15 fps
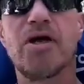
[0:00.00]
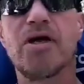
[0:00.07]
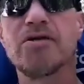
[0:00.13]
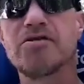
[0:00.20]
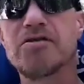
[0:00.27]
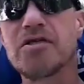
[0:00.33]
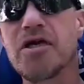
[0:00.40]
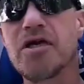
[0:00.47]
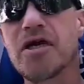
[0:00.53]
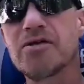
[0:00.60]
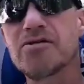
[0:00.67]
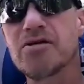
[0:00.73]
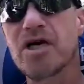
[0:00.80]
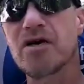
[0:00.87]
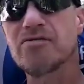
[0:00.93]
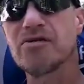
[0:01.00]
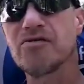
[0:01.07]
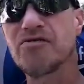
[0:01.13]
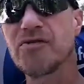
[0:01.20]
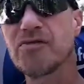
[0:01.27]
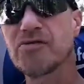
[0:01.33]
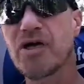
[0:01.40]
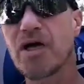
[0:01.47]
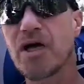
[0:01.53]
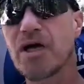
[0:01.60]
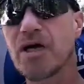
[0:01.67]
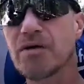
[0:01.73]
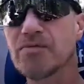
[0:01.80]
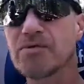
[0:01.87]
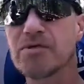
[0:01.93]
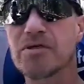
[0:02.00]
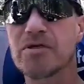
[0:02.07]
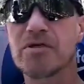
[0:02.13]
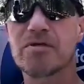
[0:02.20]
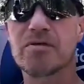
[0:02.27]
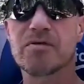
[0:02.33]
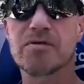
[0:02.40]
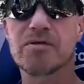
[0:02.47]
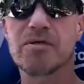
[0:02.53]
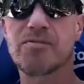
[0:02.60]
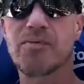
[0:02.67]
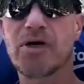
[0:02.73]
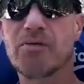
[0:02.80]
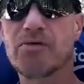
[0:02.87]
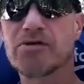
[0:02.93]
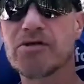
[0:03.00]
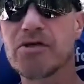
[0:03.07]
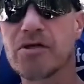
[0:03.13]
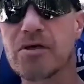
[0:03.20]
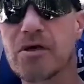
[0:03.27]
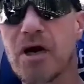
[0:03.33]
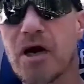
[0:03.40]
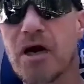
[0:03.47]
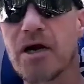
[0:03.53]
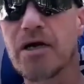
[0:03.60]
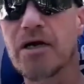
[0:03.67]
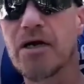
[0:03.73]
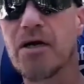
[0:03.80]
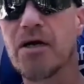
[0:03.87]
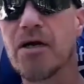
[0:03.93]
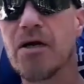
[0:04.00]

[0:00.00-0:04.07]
And she had traveled a few times to the point where she didn't cry.